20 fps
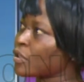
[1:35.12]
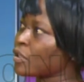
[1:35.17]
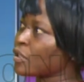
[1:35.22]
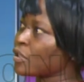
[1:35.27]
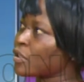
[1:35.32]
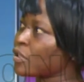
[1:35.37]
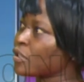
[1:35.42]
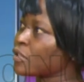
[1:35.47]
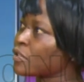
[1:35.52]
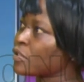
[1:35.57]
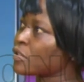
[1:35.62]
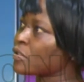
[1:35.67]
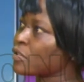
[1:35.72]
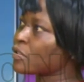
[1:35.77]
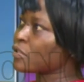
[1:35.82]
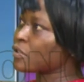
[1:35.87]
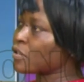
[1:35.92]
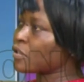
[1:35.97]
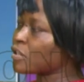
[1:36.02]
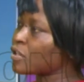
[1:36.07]
it
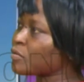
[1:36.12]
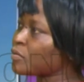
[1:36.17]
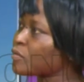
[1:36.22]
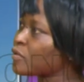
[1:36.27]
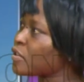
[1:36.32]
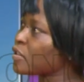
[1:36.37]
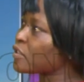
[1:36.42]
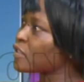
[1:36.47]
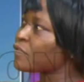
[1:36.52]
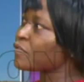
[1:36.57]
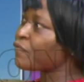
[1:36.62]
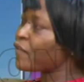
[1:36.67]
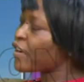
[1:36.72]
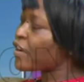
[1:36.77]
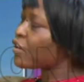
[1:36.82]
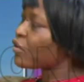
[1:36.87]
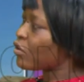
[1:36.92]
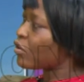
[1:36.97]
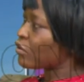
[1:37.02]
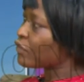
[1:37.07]
keeps, it's
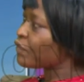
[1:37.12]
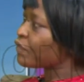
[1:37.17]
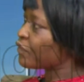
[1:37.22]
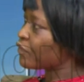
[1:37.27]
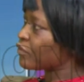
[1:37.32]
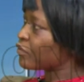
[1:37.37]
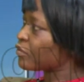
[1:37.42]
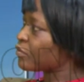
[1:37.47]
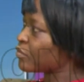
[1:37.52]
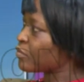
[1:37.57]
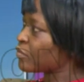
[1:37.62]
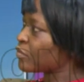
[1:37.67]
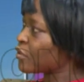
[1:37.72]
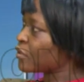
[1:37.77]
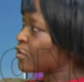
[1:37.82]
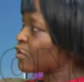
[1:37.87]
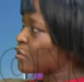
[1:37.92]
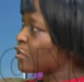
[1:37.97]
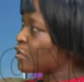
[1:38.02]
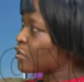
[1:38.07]
very hurtful.
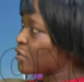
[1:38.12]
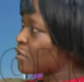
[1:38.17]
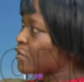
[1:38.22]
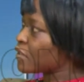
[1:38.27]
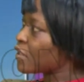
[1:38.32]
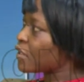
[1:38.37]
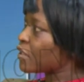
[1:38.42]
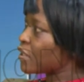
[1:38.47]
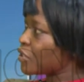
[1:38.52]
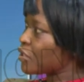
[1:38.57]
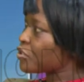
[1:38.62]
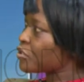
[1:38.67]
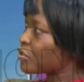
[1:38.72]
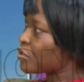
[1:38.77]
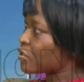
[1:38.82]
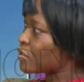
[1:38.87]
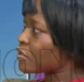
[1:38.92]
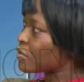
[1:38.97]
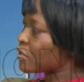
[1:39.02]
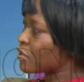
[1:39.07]
It's a
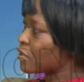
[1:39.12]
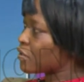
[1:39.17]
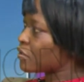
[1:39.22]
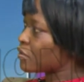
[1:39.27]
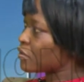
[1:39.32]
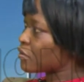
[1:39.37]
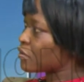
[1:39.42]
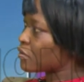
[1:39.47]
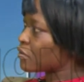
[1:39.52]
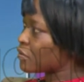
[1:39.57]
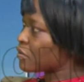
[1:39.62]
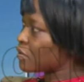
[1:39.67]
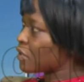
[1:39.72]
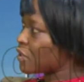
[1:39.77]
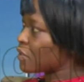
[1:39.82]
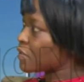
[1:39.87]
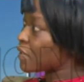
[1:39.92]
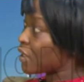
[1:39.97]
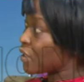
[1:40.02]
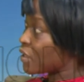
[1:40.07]
dangerous thing.
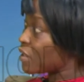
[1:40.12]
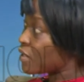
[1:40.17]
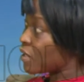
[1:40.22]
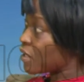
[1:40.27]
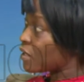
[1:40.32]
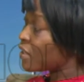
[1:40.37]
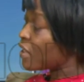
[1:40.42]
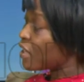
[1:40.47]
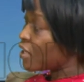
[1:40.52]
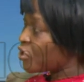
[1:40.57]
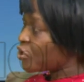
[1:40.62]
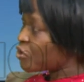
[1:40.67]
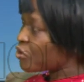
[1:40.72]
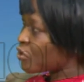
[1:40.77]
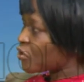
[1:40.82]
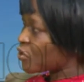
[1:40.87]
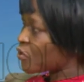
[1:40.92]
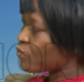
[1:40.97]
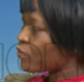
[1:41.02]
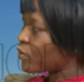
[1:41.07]
It's, an, it's a
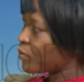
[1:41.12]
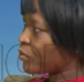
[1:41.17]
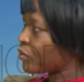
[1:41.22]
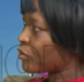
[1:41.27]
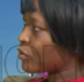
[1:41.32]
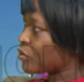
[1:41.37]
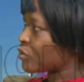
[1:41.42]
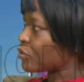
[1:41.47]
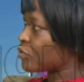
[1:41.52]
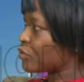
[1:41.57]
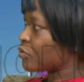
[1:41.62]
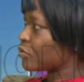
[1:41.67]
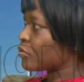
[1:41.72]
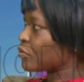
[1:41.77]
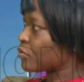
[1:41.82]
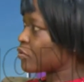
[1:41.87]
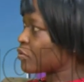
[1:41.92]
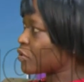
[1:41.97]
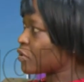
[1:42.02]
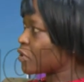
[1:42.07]
dangerous weapon to mm.
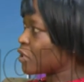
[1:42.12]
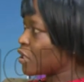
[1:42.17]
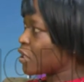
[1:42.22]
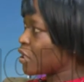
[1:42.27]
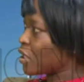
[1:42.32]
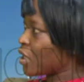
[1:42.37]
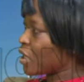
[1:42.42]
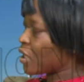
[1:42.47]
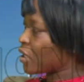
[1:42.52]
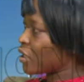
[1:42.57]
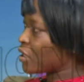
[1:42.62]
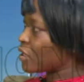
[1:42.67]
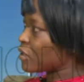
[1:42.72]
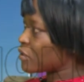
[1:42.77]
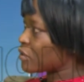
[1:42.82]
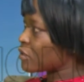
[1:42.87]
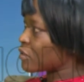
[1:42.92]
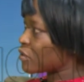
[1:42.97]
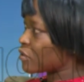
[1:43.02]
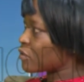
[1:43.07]
use
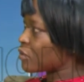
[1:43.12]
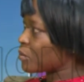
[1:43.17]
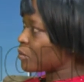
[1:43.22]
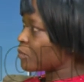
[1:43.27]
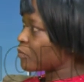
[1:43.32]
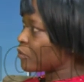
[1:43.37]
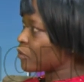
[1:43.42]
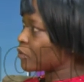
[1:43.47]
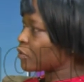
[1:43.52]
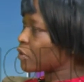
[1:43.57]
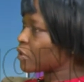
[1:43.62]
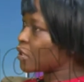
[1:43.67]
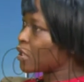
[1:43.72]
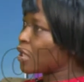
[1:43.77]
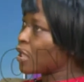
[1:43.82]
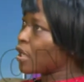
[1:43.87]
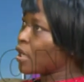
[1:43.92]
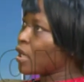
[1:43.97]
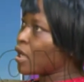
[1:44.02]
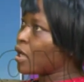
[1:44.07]
against someone.
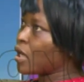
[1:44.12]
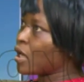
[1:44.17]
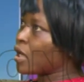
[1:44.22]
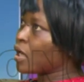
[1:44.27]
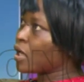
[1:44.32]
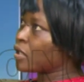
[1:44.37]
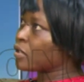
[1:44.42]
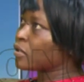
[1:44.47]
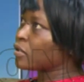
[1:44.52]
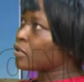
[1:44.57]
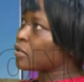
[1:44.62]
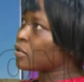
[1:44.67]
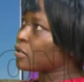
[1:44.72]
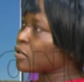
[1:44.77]
Okay. And